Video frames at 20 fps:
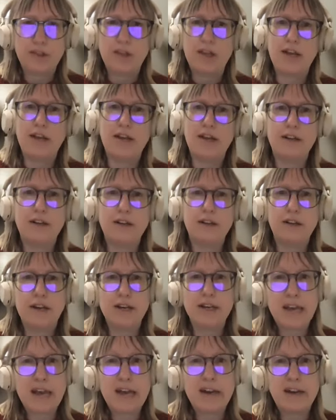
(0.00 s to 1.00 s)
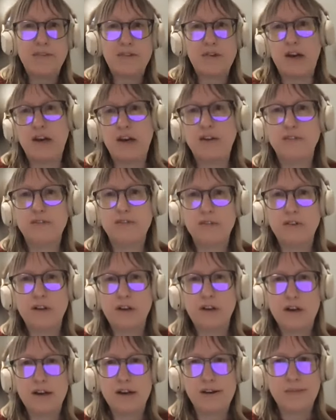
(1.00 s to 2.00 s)
And again, if you have
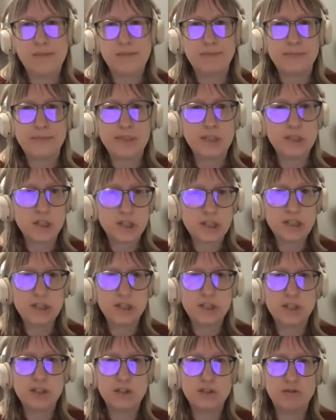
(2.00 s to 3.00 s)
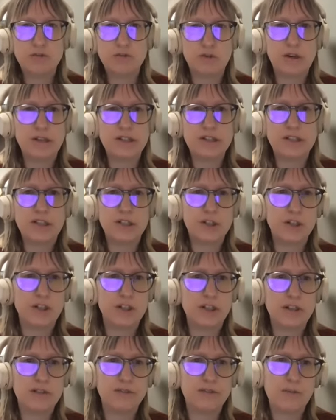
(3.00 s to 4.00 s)
um, suggestions for
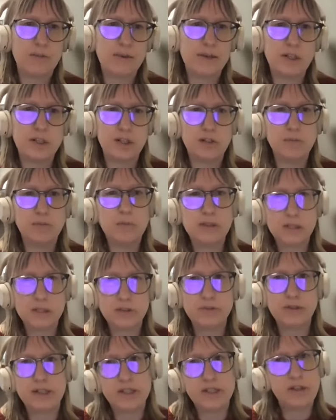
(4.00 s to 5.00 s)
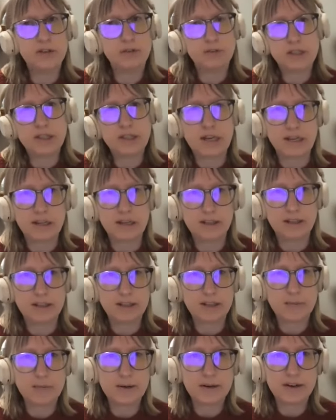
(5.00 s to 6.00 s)
additional information, please reach out to the Highline
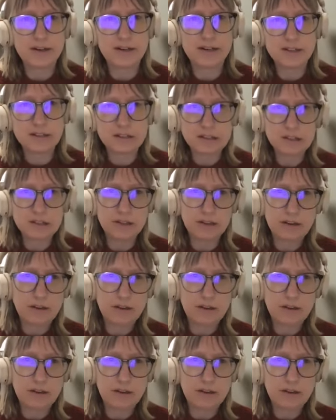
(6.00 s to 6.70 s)
librarians.